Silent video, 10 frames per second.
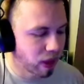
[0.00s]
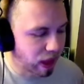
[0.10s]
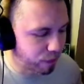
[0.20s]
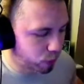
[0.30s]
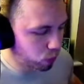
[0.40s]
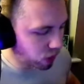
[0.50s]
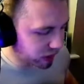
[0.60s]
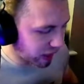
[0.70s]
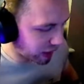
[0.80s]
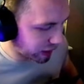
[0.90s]
If you look
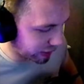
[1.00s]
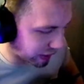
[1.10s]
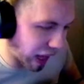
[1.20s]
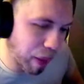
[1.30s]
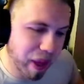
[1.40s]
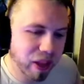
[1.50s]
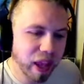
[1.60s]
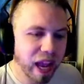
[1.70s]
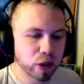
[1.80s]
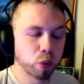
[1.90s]
at gaming
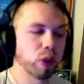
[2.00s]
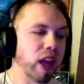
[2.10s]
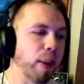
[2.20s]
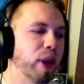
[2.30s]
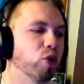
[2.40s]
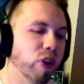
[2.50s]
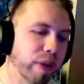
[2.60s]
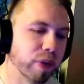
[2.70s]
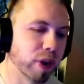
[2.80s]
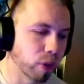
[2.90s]
actual gaming
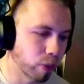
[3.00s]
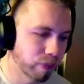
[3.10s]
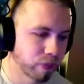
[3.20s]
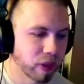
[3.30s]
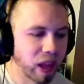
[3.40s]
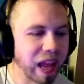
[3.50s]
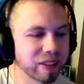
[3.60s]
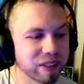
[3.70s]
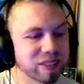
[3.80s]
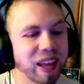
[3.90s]
revenue as
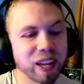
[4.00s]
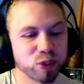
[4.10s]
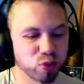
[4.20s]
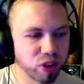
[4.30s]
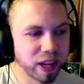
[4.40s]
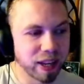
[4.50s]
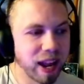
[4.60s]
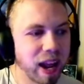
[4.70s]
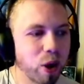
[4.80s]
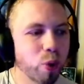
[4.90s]
it stands right
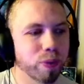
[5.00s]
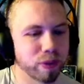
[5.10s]
now,